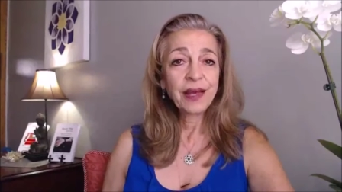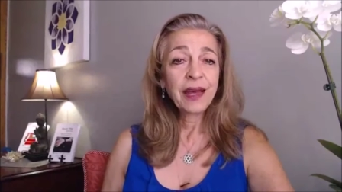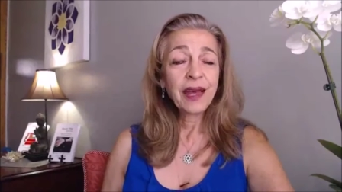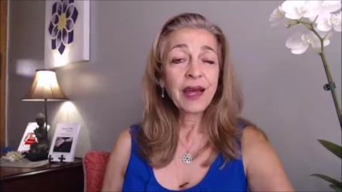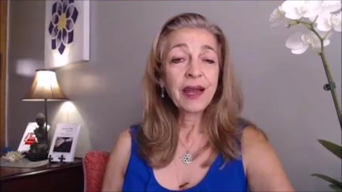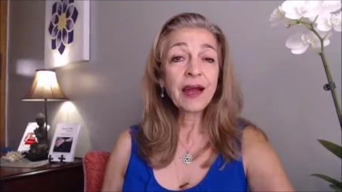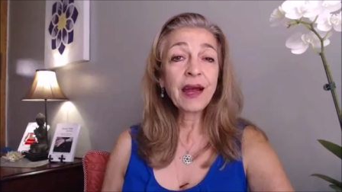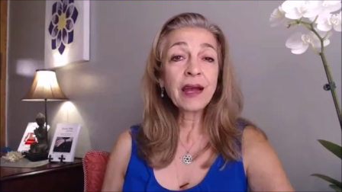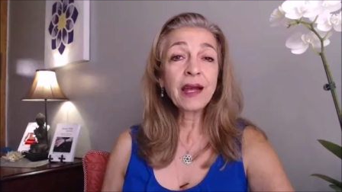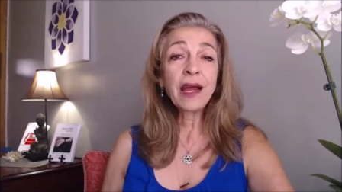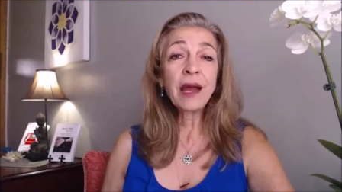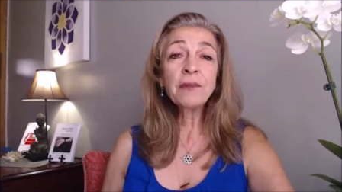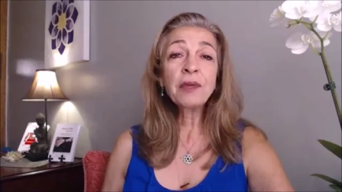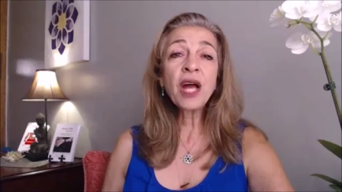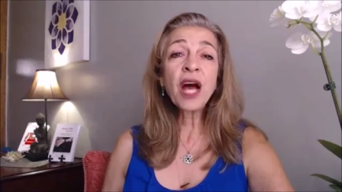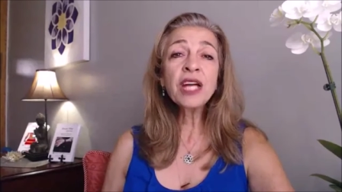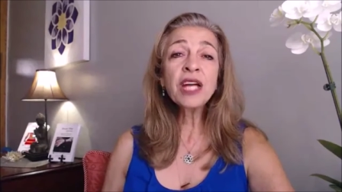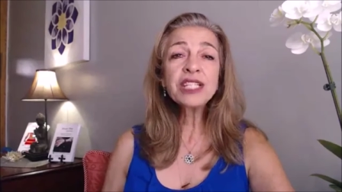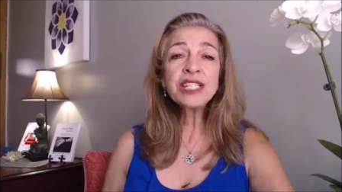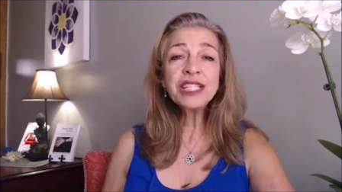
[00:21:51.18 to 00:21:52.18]
And I am
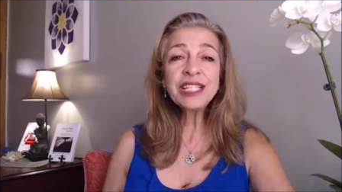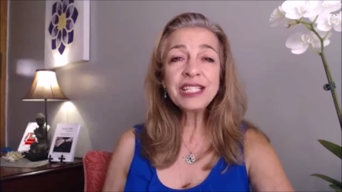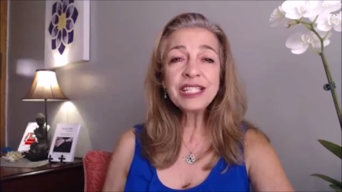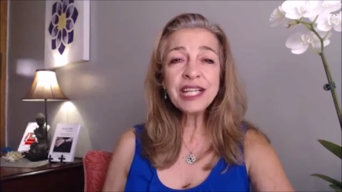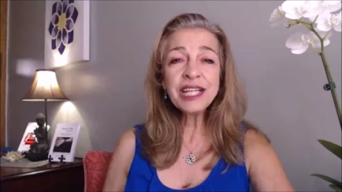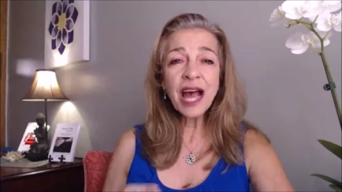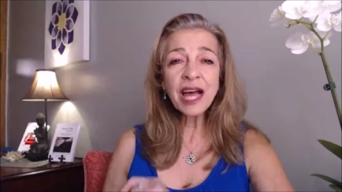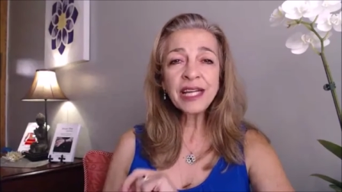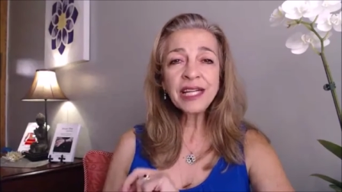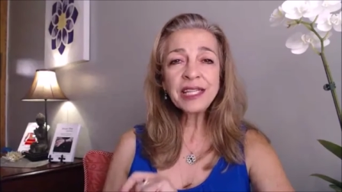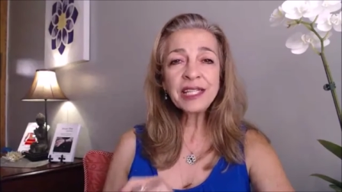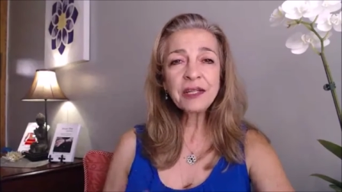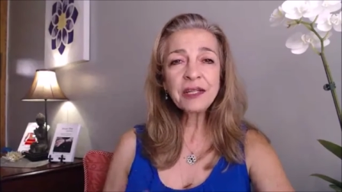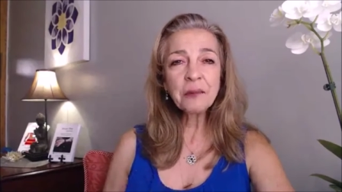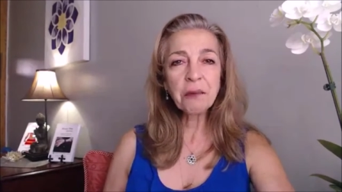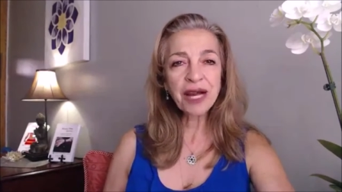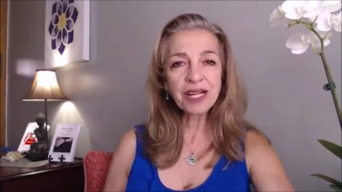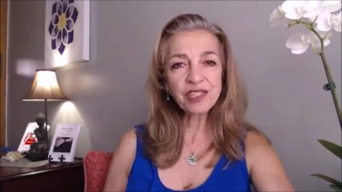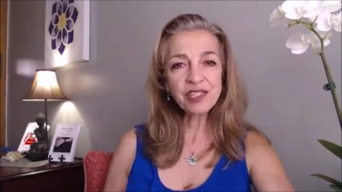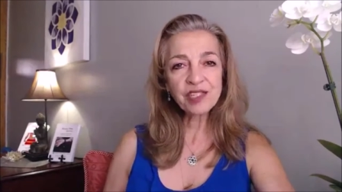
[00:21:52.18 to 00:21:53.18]
not denying
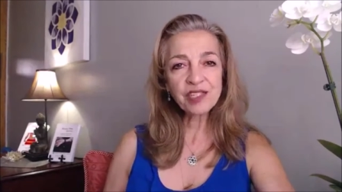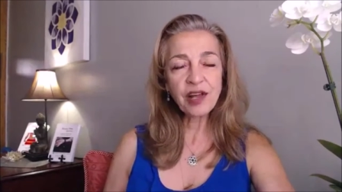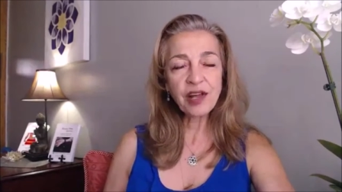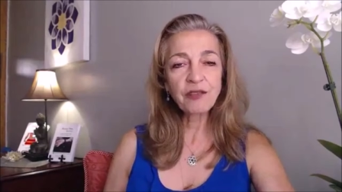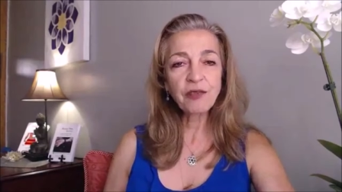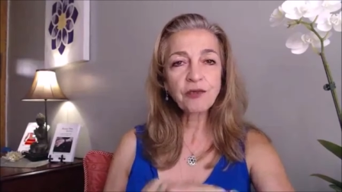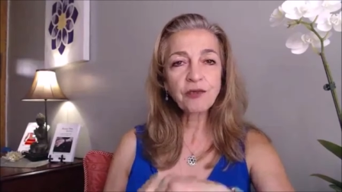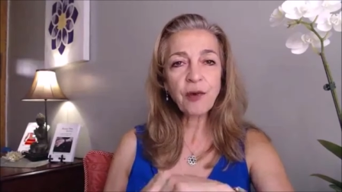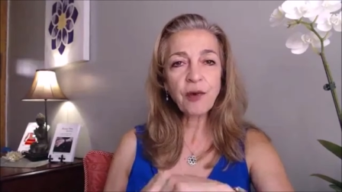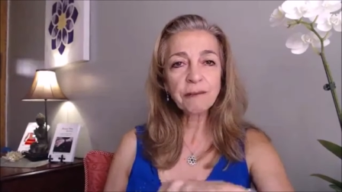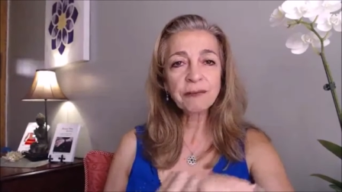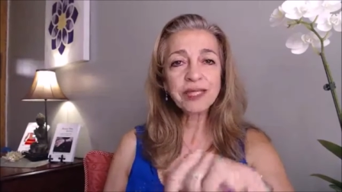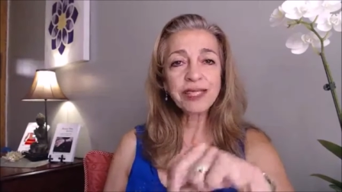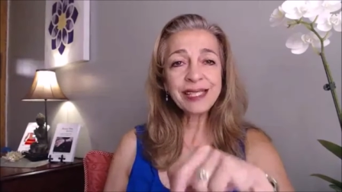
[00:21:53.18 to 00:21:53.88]
myself from